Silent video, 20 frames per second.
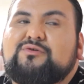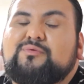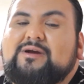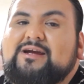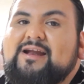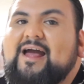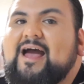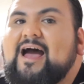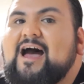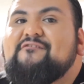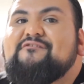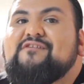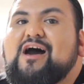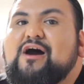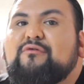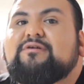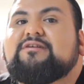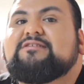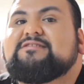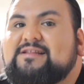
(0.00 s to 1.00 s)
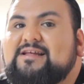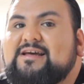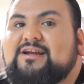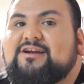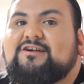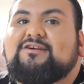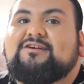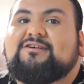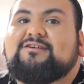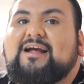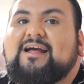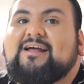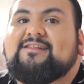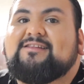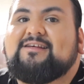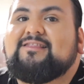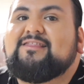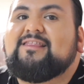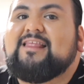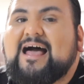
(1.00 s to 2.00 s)
Three and a half hours later, and
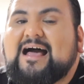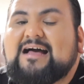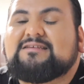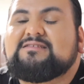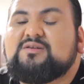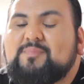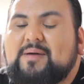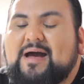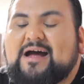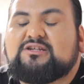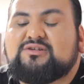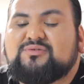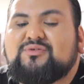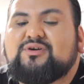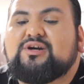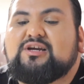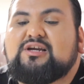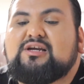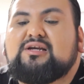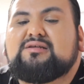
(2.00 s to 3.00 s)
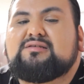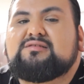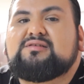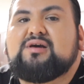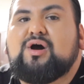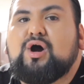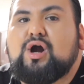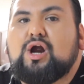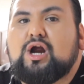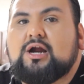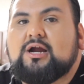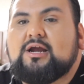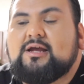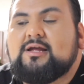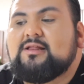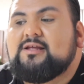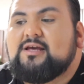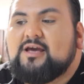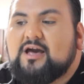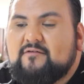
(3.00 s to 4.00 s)
the last batch of cookies are
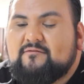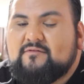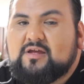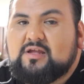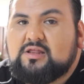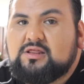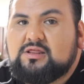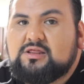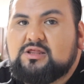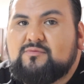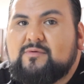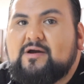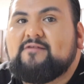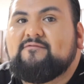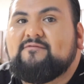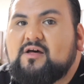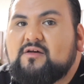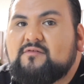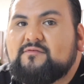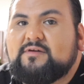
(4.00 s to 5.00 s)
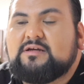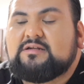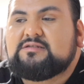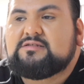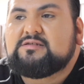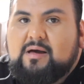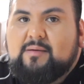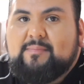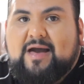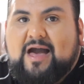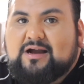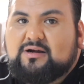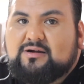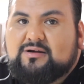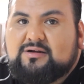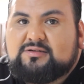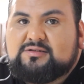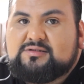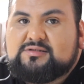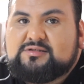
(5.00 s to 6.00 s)
in the oven. The red velvet, my back
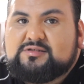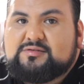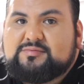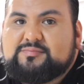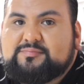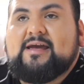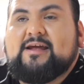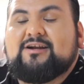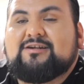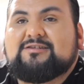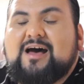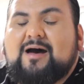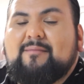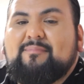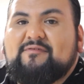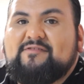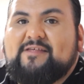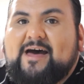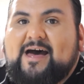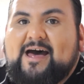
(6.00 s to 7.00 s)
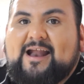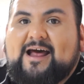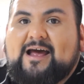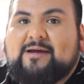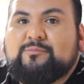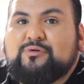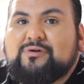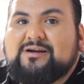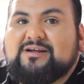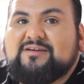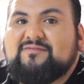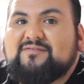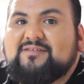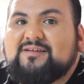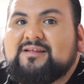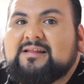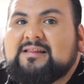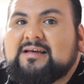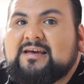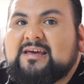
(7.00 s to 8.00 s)
hurts. And on top of that, I'm already
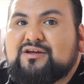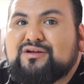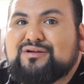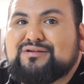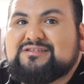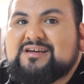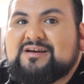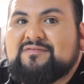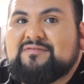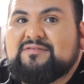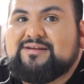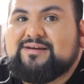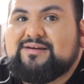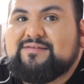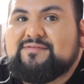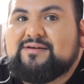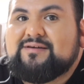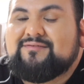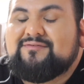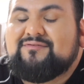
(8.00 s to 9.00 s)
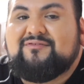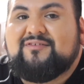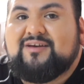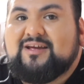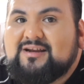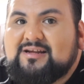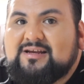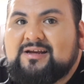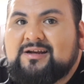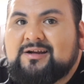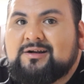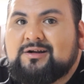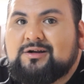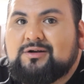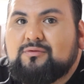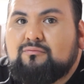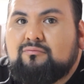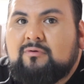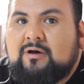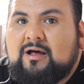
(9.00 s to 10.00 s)
feeling the guilt of leaving Finn here
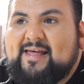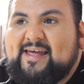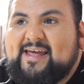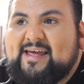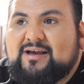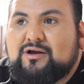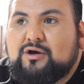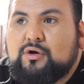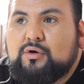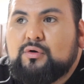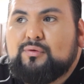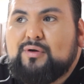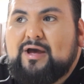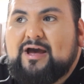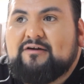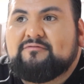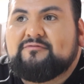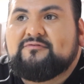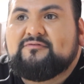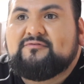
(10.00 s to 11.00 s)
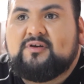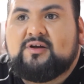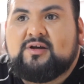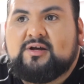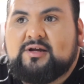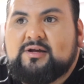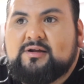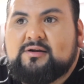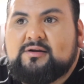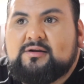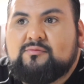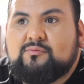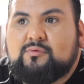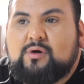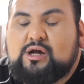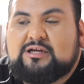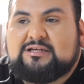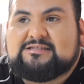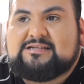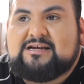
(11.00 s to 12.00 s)
while I go have fun
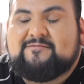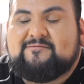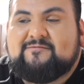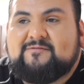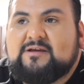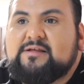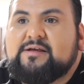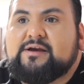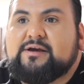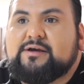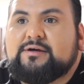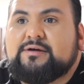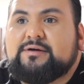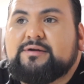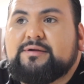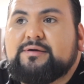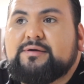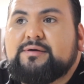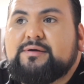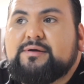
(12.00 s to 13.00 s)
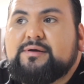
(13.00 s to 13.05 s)
while he's not feeling good.